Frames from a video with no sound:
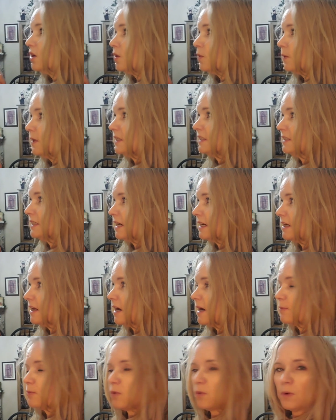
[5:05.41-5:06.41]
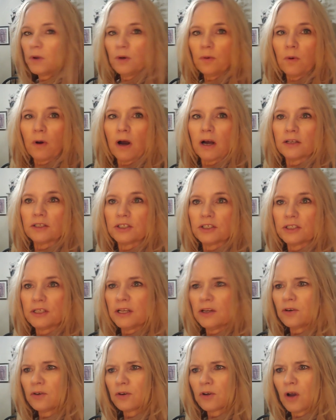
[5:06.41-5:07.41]
We stayed up. We watched
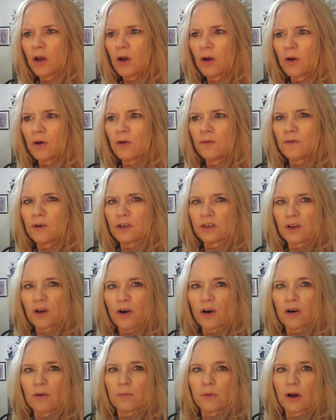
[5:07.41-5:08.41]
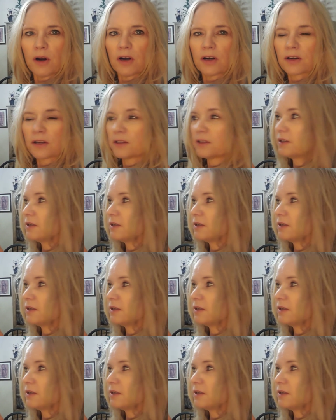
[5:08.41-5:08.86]
Cedar Cove on Hallmark,